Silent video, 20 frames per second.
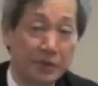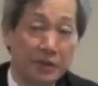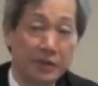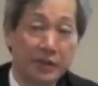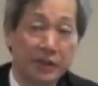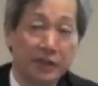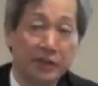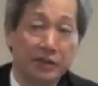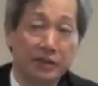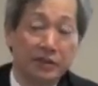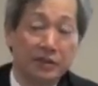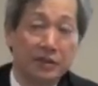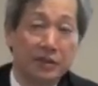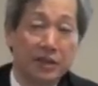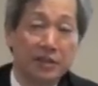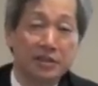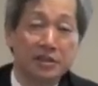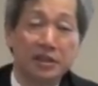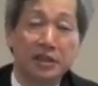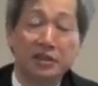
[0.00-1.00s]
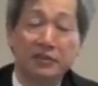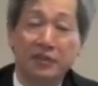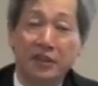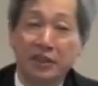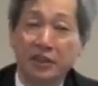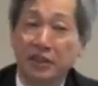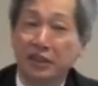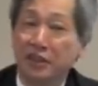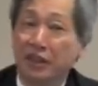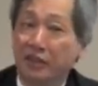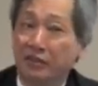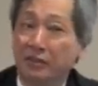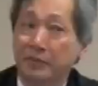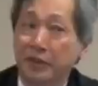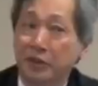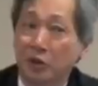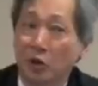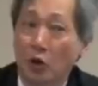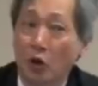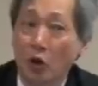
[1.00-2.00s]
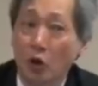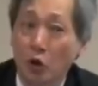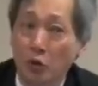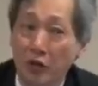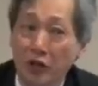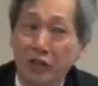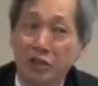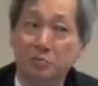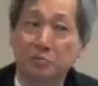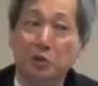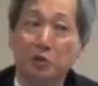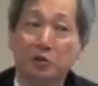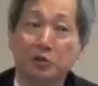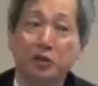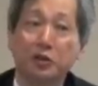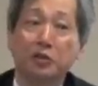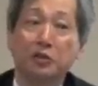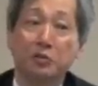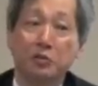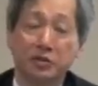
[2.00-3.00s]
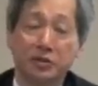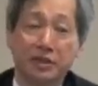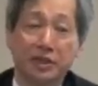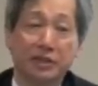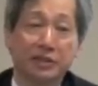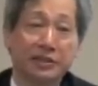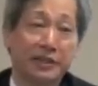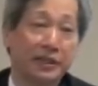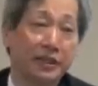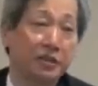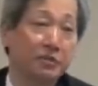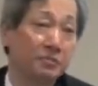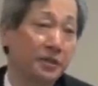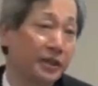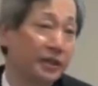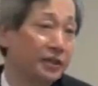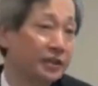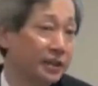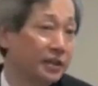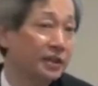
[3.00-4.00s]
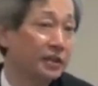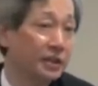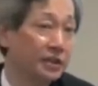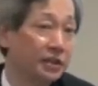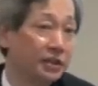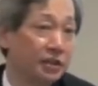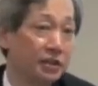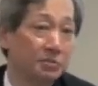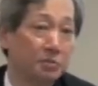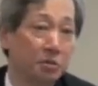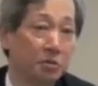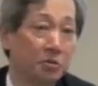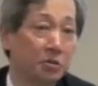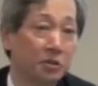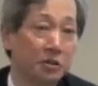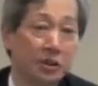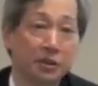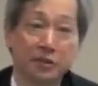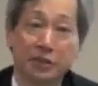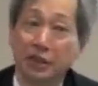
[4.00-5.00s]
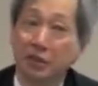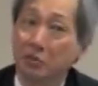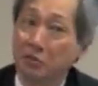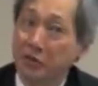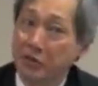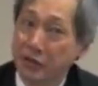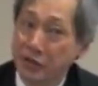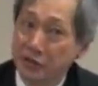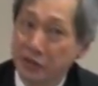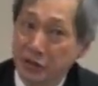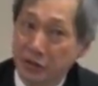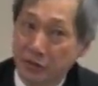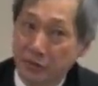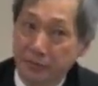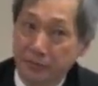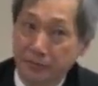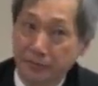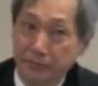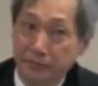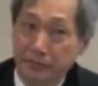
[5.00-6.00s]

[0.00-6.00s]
But then, does divided government always produce a stalemate in politics? I don't think so.